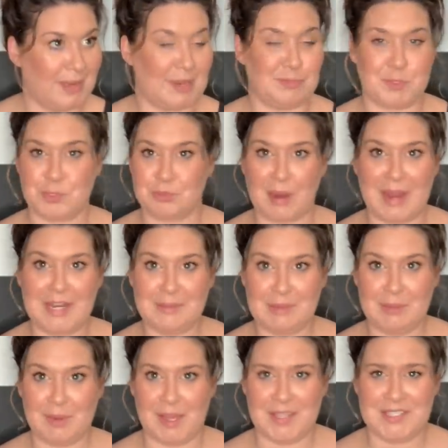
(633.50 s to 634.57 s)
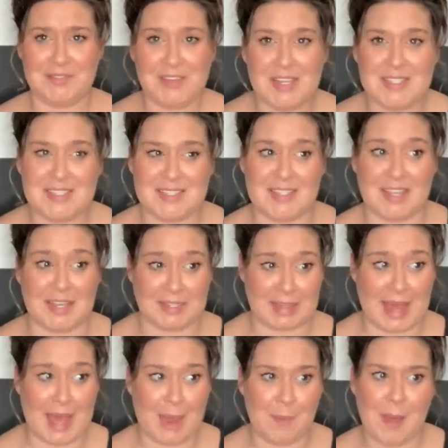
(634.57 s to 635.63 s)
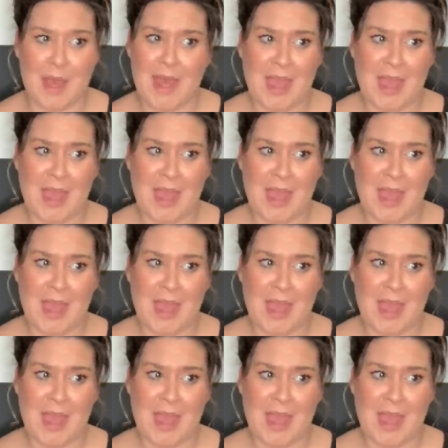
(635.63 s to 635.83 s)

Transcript: I'm trying to be positive because this is a collab